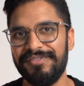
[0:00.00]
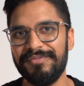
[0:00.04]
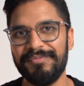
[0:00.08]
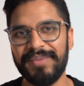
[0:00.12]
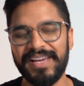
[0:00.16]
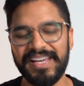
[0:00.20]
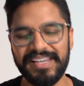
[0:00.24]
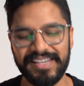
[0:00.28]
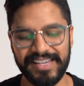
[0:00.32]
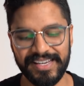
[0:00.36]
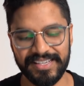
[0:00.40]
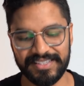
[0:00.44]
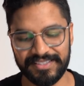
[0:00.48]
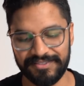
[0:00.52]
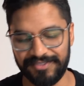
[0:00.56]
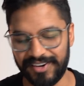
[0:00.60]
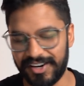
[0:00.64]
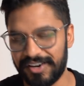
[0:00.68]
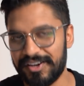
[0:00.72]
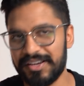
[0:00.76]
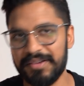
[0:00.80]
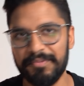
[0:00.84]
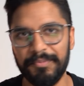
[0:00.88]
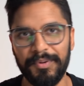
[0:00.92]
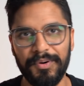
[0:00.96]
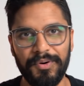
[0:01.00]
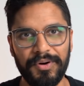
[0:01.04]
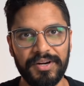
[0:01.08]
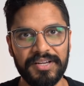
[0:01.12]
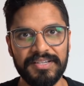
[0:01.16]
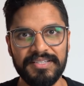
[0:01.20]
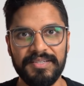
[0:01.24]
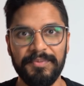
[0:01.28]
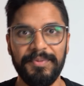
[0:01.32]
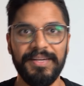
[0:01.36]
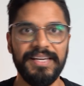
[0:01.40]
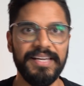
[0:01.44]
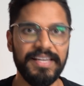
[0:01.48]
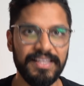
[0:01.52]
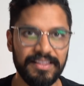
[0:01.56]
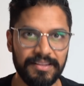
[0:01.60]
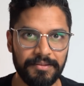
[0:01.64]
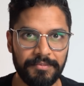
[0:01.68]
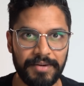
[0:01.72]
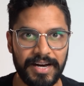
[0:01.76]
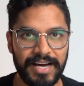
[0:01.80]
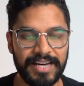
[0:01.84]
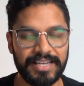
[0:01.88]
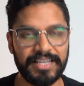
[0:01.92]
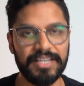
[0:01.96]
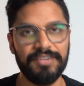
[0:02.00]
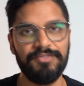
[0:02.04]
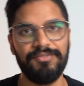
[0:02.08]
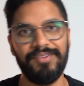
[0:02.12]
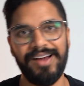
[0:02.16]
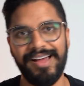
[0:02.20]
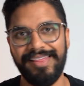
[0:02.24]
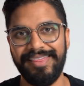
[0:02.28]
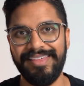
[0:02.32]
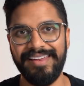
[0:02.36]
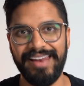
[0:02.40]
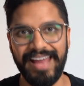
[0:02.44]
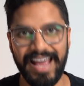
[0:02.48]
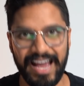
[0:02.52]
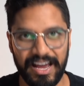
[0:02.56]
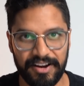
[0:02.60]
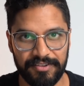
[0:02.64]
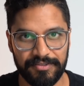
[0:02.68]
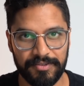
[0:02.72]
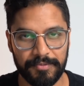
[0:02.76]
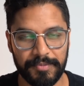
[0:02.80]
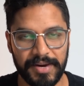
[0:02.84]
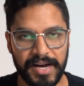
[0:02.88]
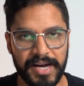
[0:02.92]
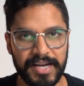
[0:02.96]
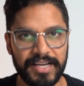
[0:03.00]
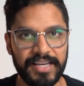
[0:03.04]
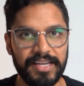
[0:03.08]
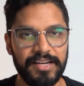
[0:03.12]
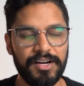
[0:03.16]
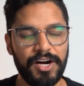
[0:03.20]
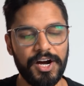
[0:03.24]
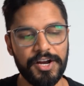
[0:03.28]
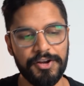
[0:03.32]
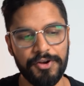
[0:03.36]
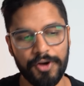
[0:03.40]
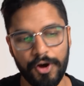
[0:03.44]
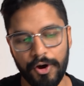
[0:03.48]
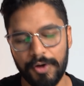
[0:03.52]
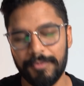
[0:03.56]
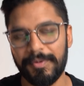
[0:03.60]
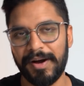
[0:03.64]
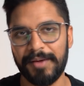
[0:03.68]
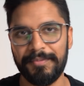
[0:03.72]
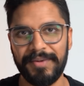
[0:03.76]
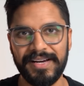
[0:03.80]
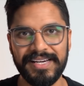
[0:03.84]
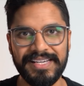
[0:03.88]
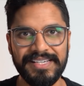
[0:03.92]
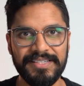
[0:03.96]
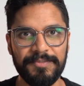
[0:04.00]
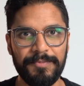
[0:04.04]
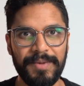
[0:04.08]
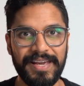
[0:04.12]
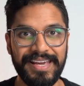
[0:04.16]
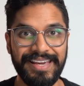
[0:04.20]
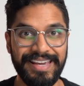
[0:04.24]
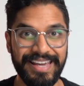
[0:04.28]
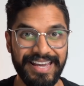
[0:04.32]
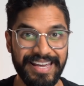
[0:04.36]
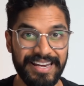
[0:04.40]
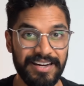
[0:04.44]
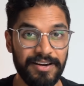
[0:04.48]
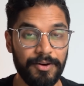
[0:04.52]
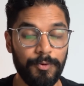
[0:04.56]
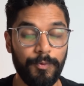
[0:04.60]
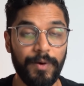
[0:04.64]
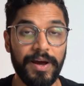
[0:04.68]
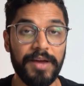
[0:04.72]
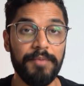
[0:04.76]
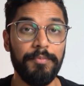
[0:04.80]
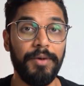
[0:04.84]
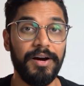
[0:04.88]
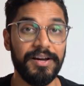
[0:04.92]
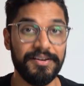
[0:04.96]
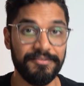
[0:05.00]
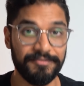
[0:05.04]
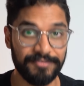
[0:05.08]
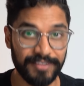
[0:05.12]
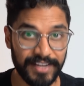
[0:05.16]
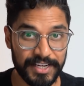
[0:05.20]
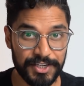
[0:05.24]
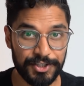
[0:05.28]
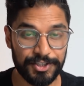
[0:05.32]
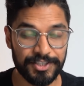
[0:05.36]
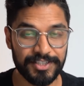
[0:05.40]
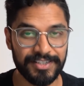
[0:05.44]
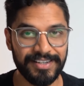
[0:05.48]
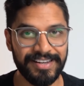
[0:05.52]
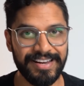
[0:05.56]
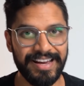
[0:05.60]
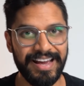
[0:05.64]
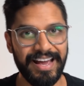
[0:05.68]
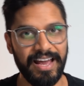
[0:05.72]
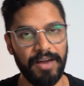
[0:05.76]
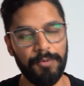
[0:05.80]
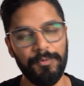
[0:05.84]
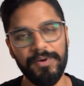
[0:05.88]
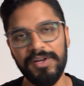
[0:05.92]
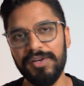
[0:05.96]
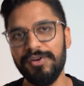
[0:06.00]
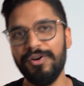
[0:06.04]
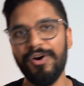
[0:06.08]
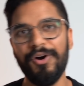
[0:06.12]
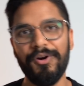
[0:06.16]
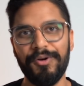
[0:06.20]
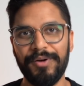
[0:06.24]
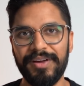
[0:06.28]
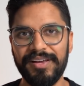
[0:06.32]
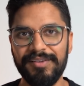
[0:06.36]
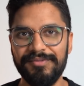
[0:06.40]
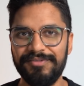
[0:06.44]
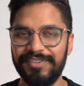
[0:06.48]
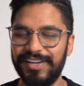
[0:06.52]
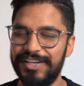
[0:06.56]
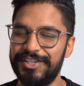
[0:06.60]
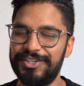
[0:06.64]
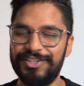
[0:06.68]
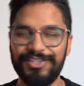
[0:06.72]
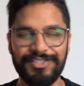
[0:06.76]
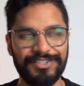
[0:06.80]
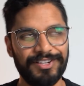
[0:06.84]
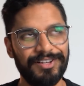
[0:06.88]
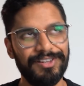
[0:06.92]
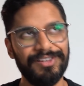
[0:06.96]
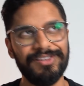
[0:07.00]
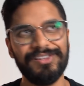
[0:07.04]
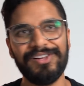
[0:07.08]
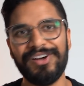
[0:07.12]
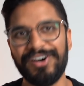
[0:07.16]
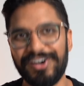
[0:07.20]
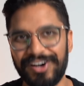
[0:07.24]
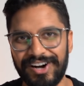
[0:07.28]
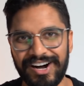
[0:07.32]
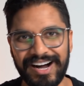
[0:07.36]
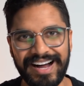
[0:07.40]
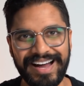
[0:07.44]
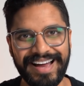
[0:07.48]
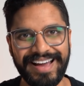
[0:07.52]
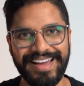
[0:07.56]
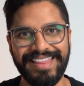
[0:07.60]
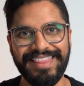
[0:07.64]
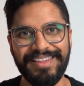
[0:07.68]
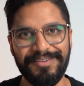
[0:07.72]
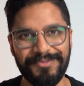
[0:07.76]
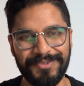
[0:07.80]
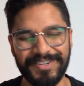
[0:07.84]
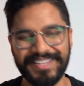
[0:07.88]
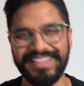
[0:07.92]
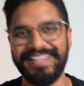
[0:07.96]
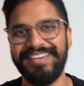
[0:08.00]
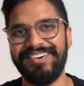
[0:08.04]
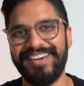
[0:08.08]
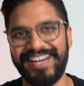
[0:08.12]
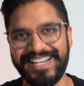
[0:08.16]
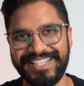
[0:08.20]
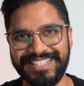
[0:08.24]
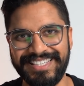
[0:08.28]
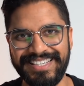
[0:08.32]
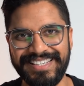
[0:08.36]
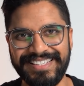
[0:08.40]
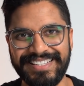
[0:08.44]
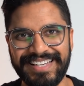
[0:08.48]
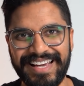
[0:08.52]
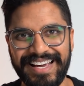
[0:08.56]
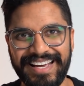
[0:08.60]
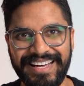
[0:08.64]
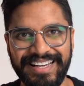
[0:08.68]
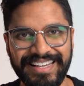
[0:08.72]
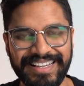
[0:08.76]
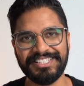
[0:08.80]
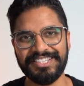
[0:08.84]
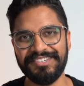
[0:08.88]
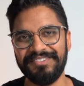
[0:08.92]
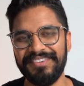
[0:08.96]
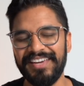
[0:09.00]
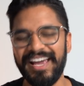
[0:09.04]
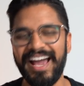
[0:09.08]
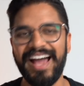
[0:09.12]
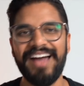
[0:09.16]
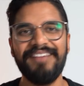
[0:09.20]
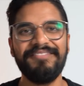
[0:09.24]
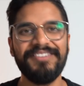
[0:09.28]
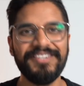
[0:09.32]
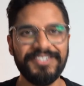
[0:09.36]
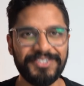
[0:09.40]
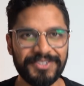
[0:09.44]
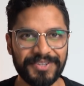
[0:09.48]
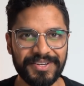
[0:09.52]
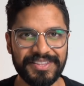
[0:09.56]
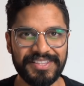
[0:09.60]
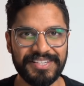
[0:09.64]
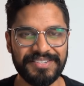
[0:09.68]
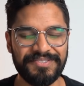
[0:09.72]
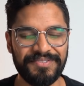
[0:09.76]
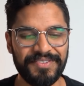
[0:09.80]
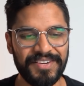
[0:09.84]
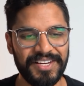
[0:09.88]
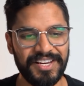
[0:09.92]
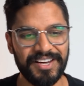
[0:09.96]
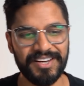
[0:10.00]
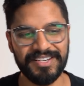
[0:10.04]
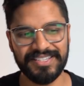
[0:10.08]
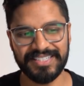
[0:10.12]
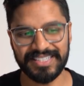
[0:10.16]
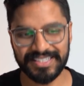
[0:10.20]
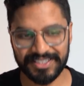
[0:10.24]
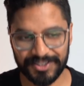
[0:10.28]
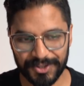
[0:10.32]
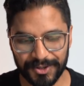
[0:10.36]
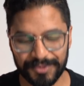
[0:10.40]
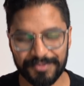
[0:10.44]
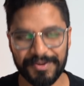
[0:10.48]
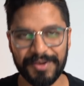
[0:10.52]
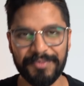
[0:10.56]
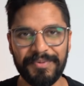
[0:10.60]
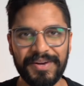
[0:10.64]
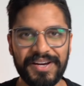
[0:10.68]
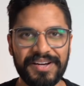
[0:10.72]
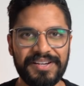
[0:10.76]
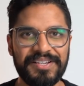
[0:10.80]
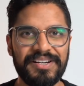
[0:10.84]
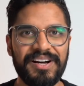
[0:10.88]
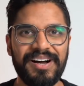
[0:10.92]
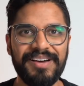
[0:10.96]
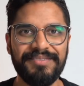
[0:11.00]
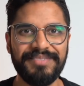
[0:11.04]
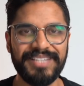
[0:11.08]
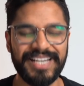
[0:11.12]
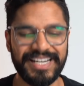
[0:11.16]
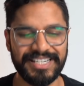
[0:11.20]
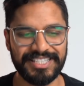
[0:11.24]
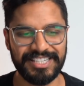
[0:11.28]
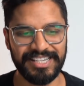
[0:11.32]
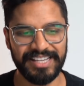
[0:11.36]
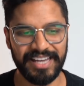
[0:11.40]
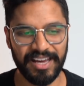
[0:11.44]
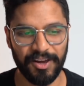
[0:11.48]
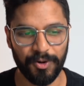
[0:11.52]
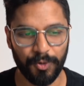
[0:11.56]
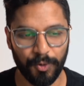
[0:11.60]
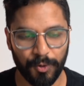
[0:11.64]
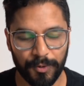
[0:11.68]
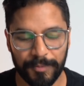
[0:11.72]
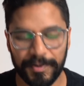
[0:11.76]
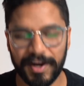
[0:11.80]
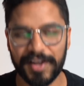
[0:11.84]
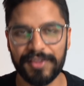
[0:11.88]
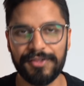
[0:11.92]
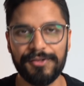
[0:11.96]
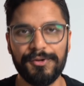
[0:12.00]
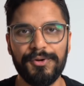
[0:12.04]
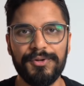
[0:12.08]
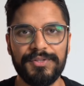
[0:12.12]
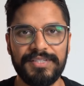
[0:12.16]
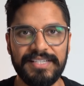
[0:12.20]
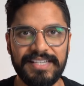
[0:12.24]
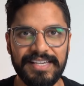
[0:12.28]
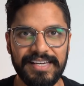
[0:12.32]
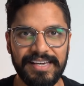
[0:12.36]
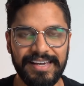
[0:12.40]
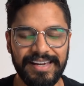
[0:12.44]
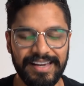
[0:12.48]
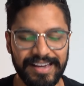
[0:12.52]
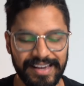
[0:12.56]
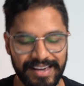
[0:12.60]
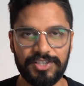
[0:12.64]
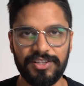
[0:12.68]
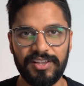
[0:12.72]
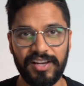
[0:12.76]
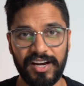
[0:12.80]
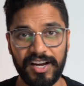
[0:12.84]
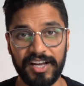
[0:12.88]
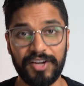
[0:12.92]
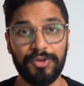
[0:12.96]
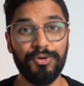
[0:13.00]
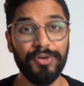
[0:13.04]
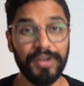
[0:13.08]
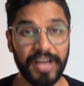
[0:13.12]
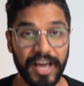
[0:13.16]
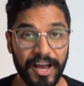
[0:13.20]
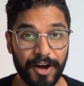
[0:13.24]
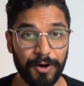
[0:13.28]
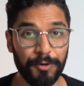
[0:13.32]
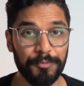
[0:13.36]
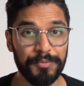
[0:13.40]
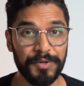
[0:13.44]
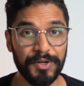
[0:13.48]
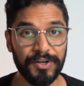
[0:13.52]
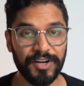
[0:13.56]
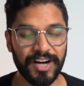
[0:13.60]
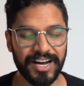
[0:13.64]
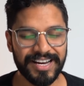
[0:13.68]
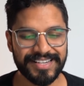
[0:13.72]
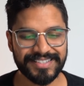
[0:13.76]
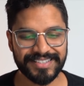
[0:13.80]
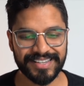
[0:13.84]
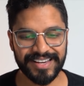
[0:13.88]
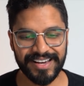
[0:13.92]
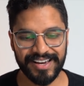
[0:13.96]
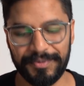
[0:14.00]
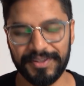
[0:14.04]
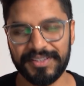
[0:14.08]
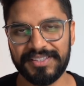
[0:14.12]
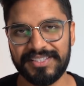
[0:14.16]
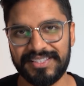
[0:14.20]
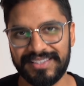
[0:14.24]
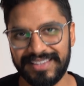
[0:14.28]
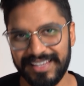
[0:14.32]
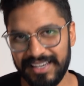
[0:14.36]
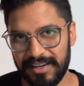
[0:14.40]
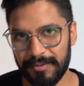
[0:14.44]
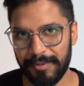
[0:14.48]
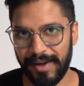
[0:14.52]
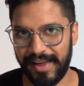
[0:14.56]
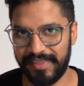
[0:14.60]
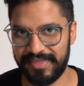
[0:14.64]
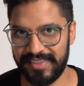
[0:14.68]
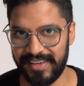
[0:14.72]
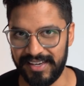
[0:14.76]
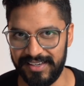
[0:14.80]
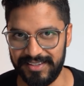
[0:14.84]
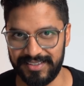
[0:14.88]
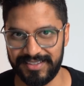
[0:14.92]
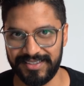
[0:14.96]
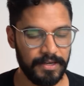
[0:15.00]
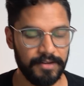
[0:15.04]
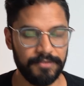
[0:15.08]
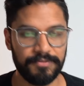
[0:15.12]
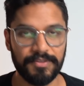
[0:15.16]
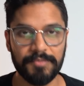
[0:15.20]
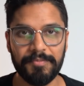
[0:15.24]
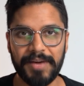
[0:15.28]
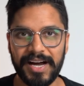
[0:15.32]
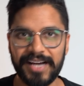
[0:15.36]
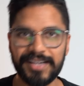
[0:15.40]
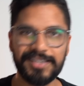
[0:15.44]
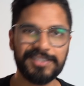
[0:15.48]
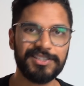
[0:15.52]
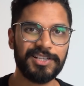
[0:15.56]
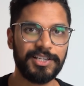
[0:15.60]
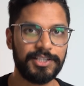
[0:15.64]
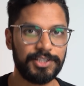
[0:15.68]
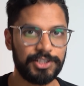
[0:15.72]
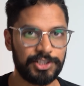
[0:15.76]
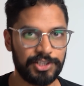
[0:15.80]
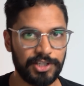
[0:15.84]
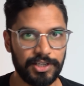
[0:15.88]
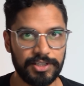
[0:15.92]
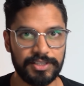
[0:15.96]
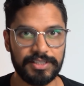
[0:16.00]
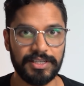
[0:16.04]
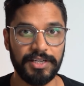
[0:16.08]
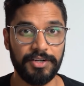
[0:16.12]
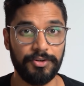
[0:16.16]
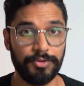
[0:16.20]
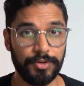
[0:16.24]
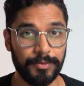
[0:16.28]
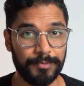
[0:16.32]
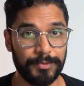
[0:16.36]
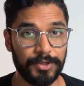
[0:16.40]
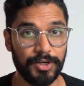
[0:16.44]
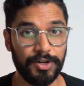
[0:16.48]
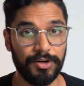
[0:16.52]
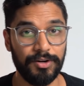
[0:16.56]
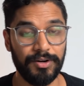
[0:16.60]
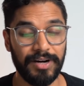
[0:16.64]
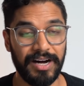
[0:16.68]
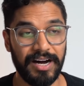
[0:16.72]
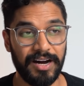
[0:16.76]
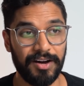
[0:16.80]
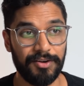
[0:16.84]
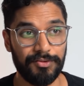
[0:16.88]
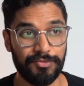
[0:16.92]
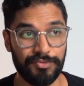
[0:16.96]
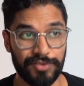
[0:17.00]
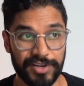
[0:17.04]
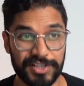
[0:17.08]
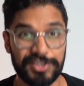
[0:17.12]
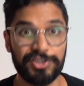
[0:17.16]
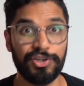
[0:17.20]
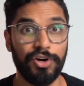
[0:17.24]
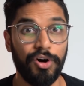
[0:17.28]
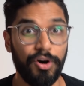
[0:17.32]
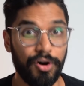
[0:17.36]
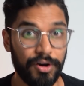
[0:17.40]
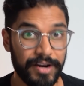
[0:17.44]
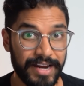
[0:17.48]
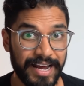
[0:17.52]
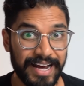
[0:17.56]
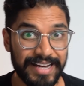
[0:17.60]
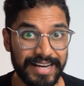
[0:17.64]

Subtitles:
for me, it's very important to be in the market rather than out of the market. I know my money is being eaten away by inflation, and we know inflation is a lot higher than what they're actually saying. So if you have enjoyed this video, it took me a bit of time to actually get all my thoughts here so that I could help you guys. But think about this. If the markets like stocks and crypto are risk on